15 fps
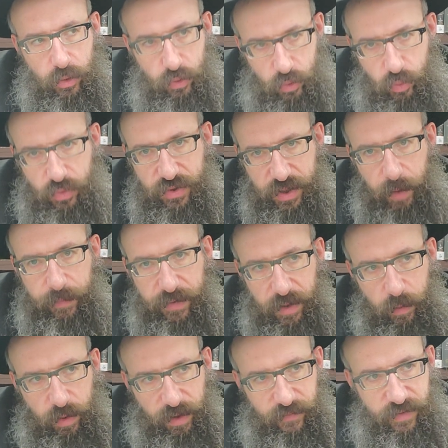do
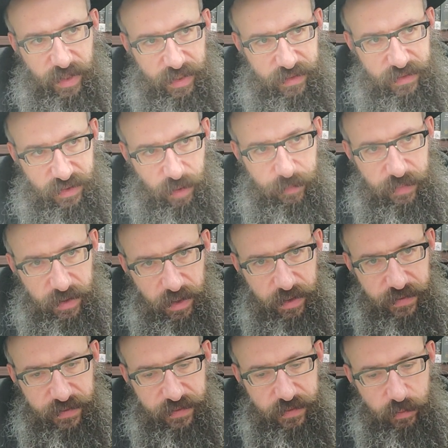something, whatever that something
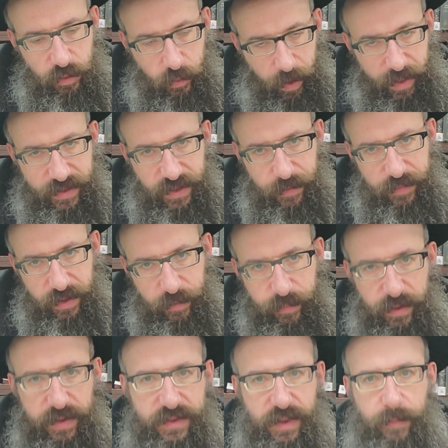is, create something,
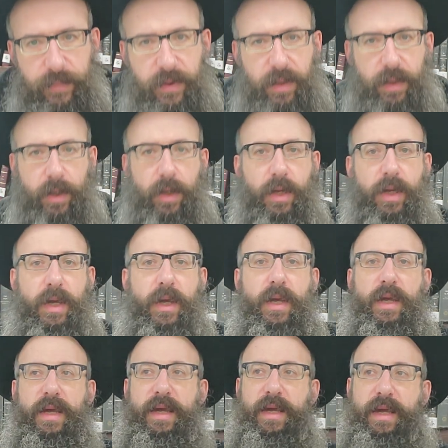build something,
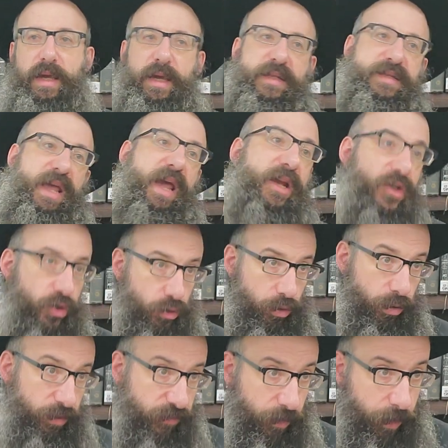it's
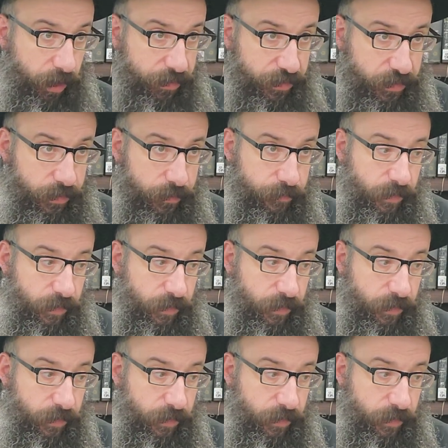external from us.